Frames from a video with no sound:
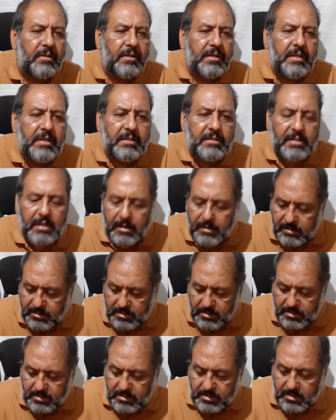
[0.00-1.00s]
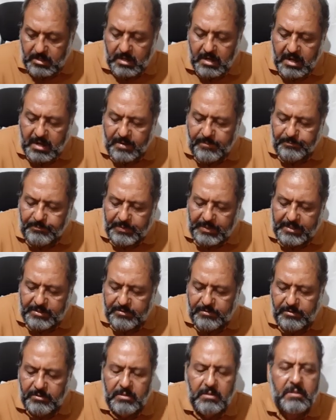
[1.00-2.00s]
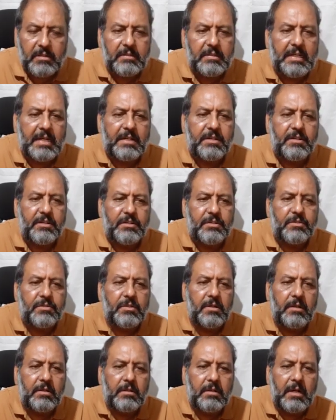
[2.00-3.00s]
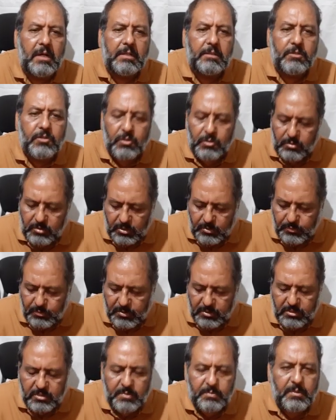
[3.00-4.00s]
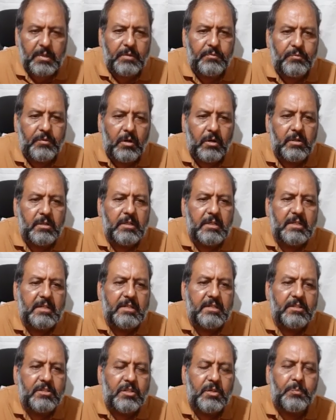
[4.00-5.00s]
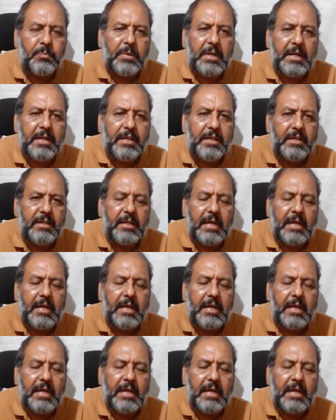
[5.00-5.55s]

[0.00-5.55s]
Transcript: in the armpit that is also responsible for spreading